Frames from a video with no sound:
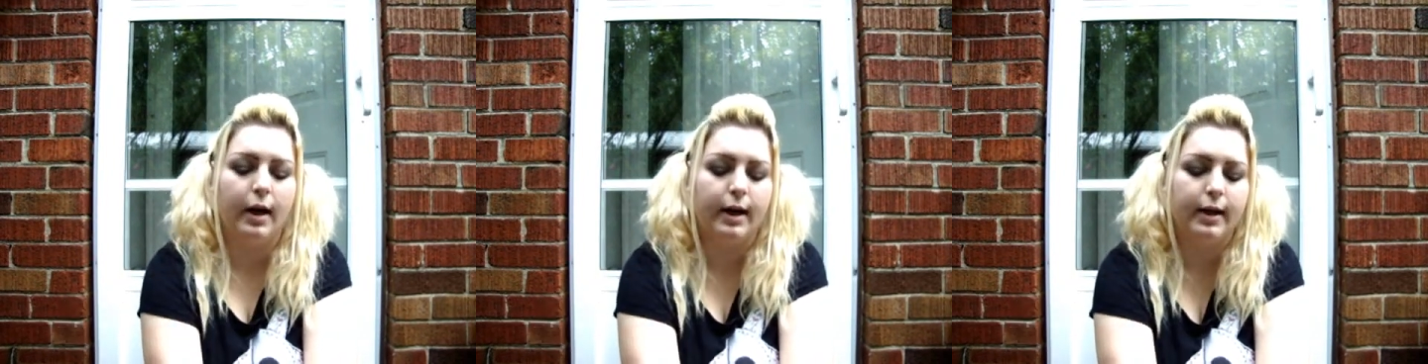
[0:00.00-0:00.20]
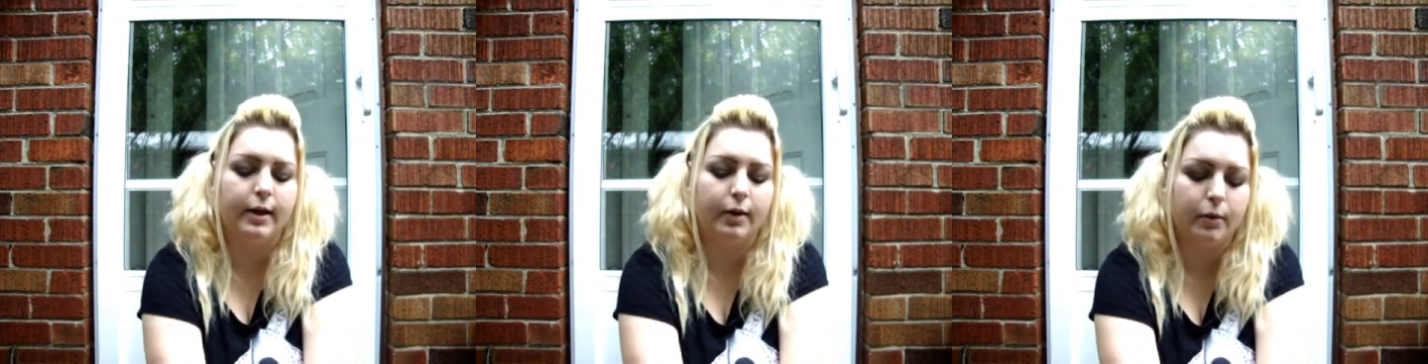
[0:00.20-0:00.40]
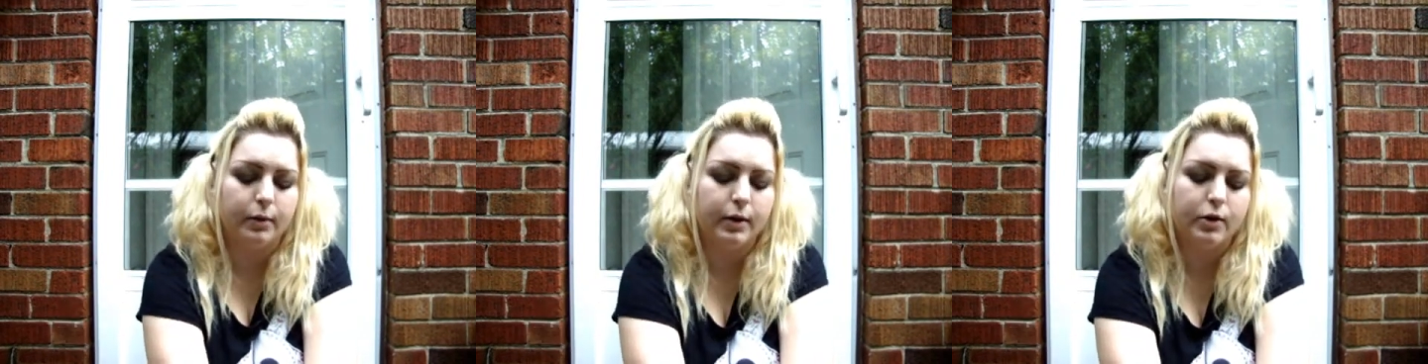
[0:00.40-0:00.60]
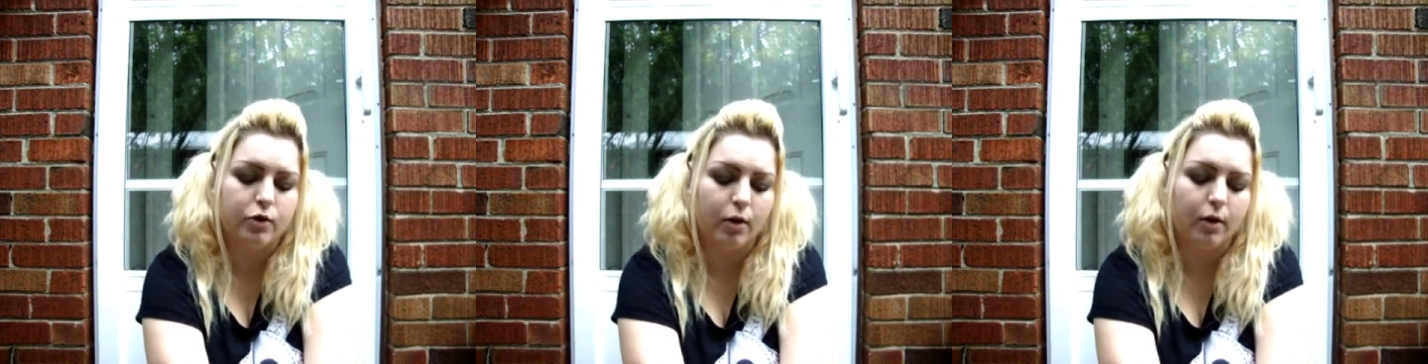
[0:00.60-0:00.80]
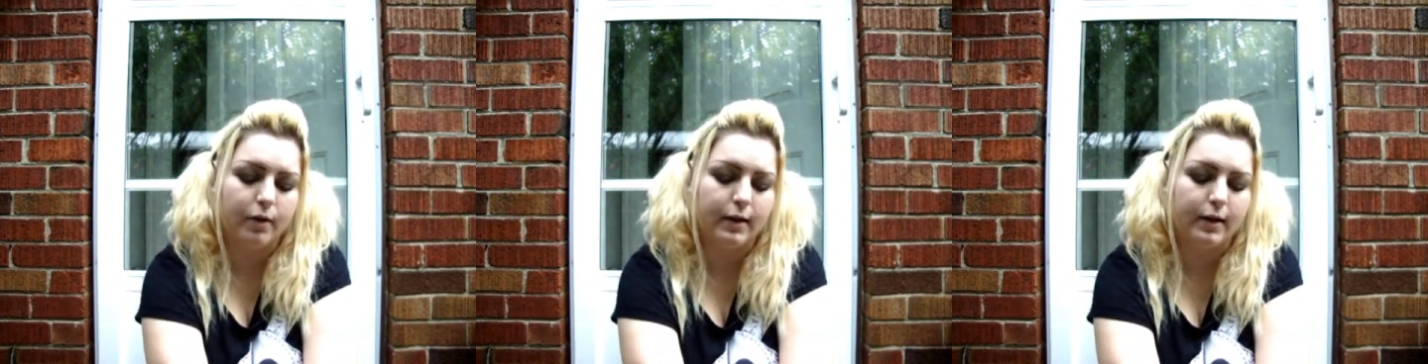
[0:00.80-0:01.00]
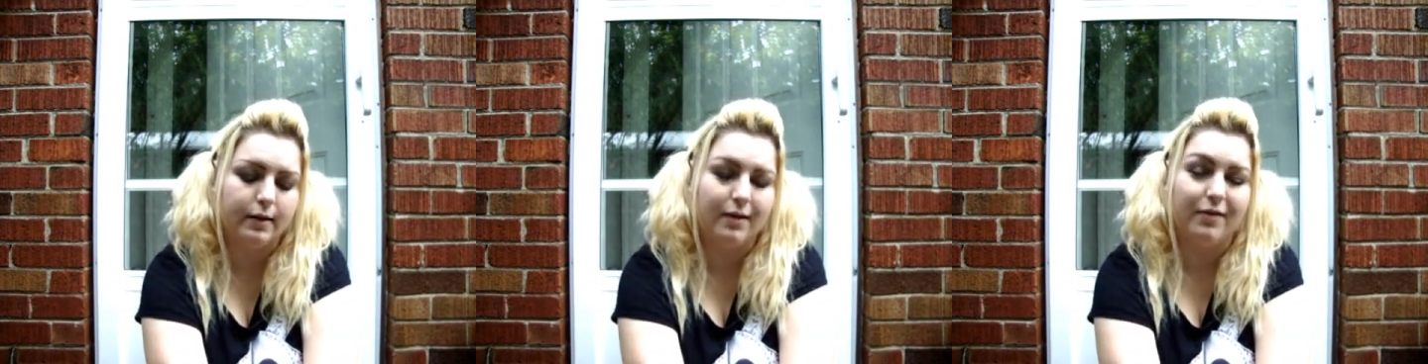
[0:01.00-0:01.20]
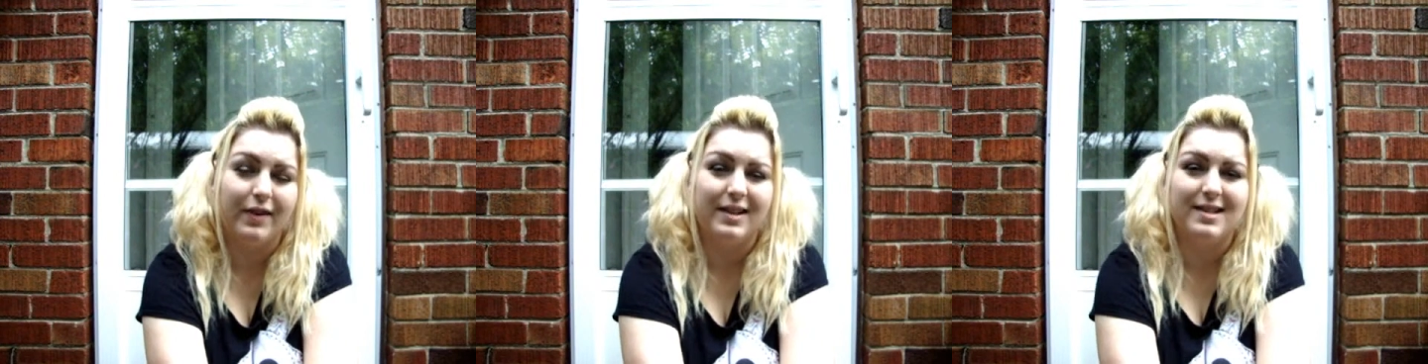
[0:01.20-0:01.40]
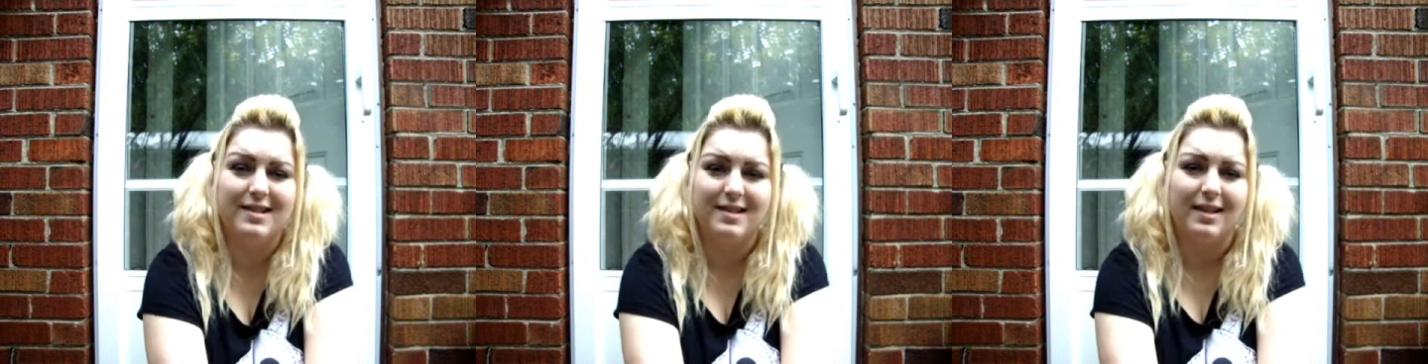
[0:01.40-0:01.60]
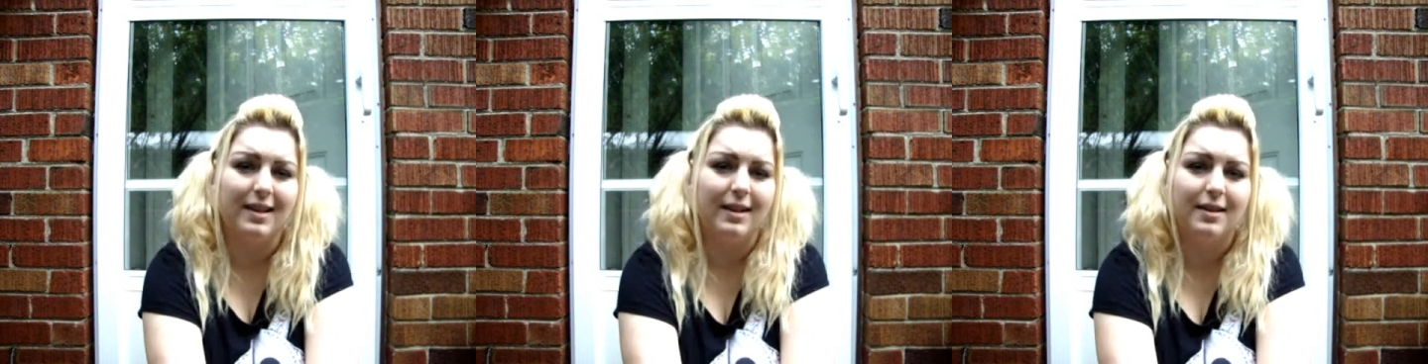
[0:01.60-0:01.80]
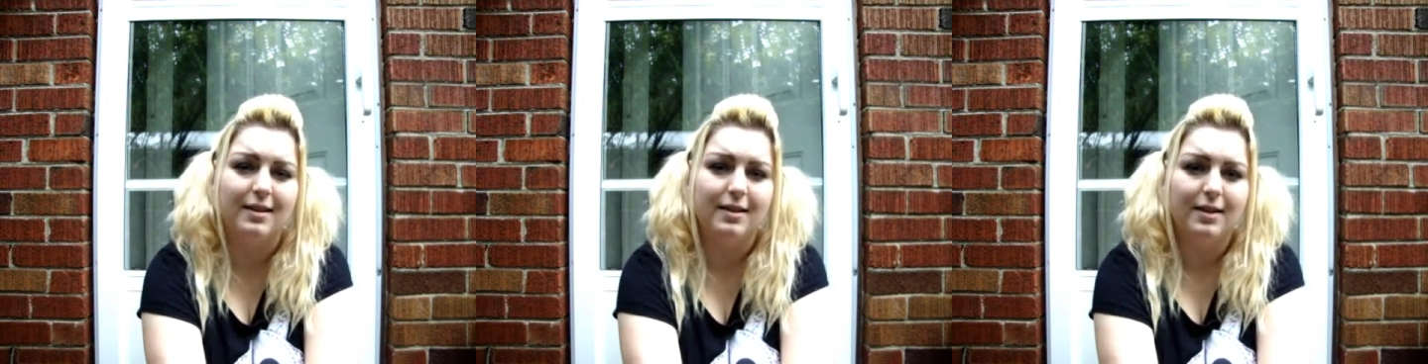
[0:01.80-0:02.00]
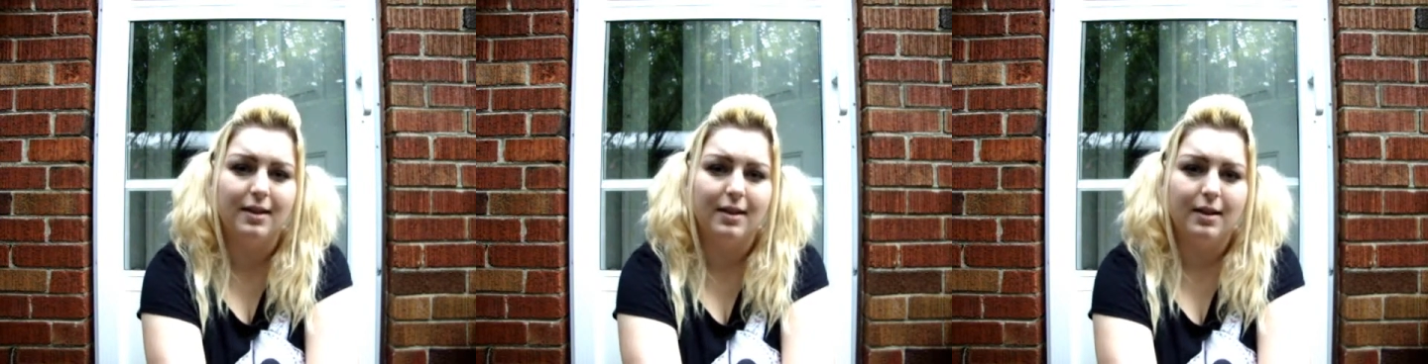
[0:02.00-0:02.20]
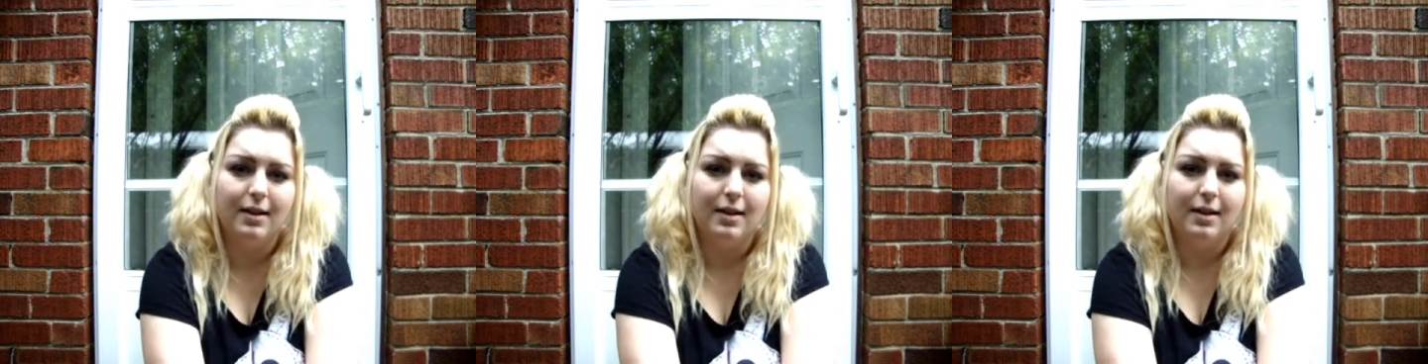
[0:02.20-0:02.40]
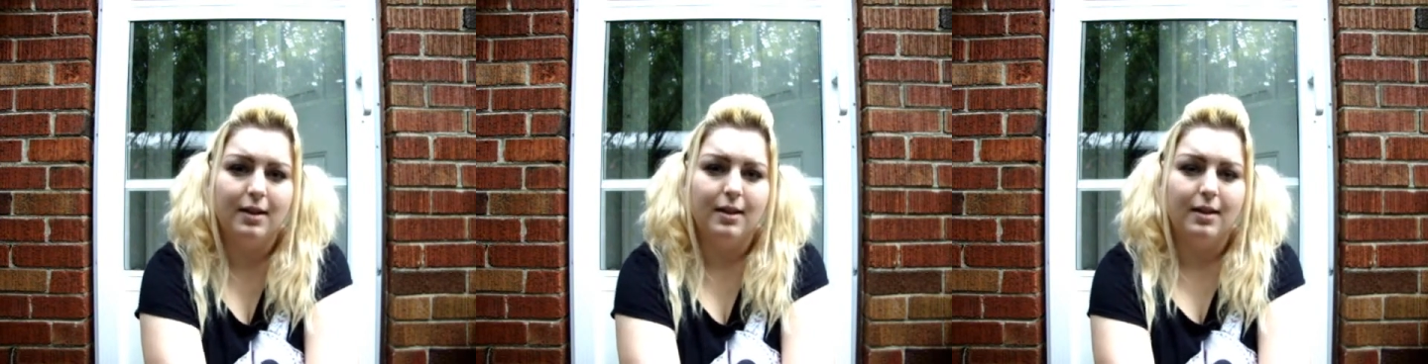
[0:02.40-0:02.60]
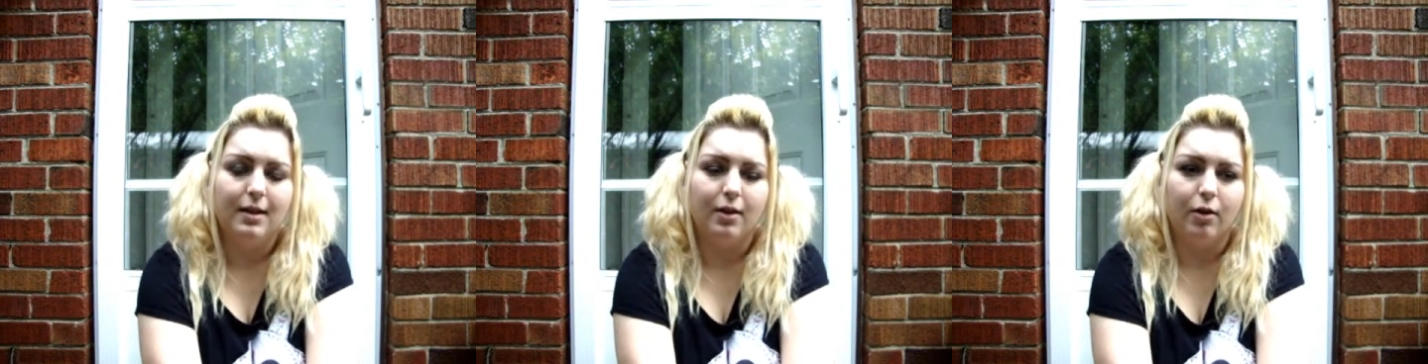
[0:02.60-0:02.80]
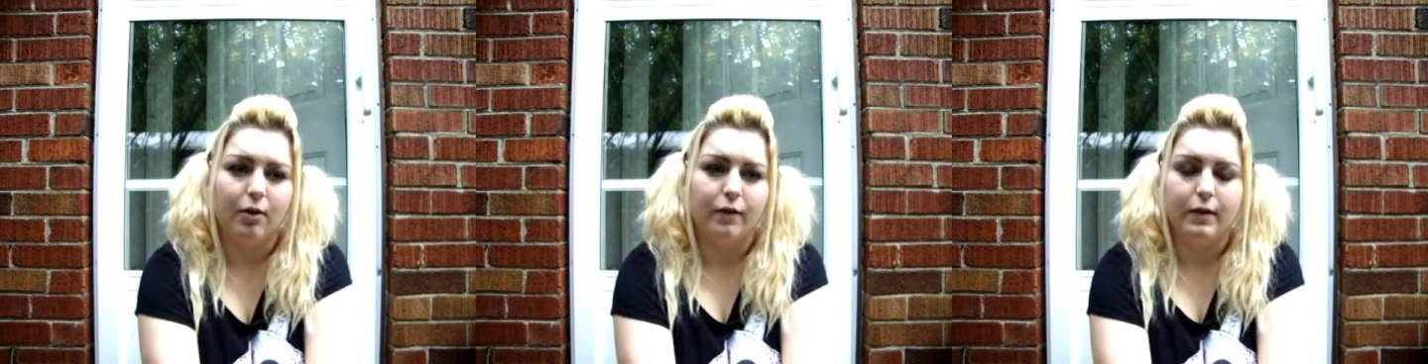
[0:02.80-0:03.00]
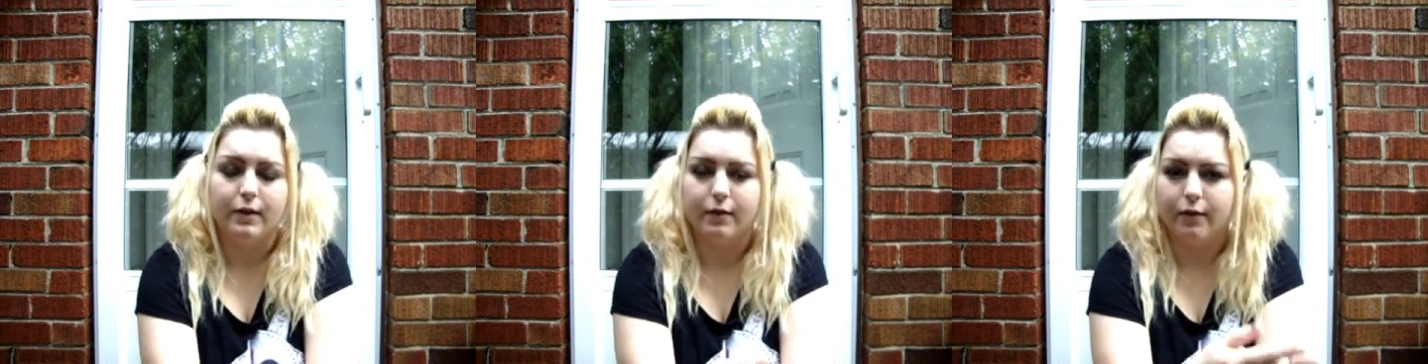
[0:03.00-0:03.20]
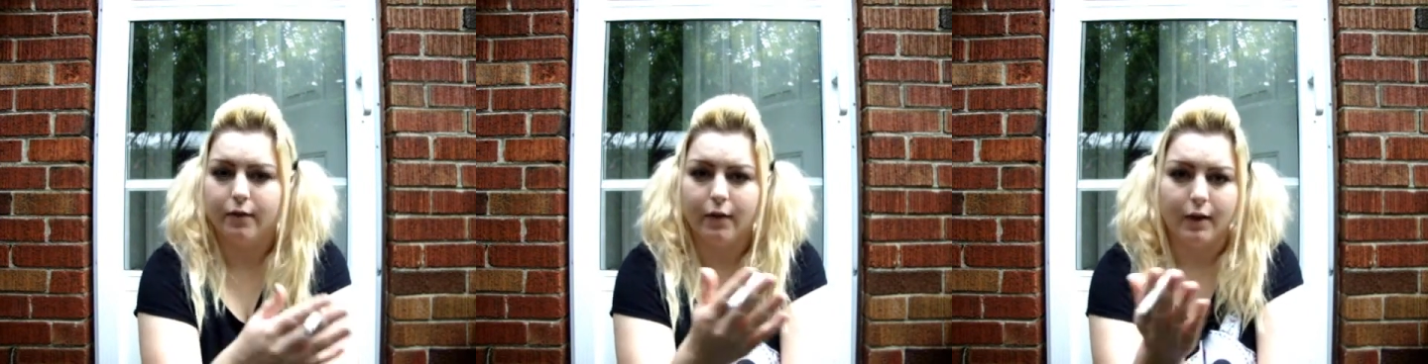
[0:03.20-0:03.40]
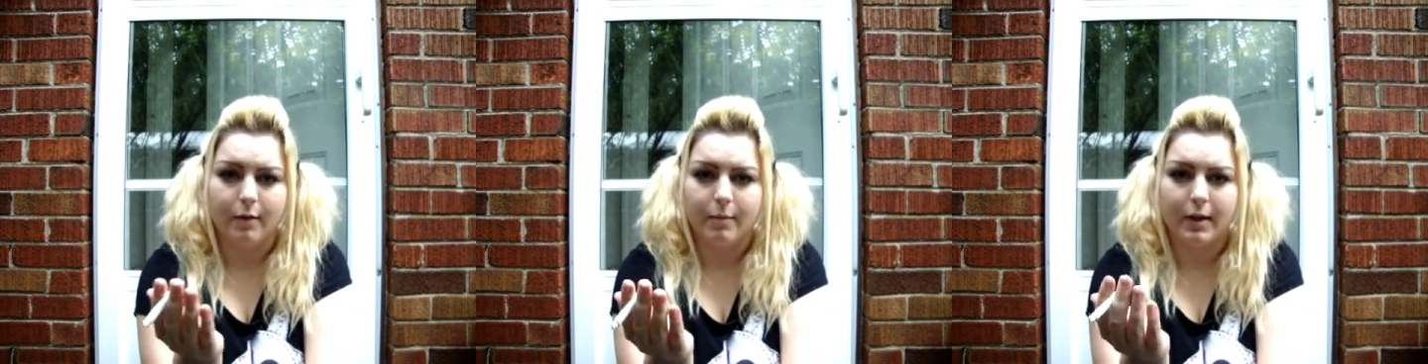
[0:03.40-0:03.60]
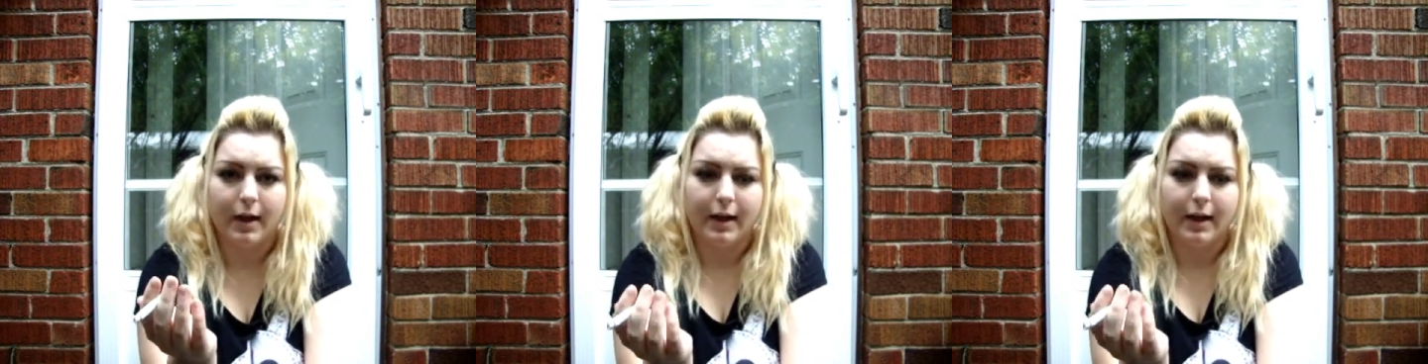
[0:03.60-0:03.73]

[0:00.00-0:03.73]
can only draw things if I see it or if it's in front of me.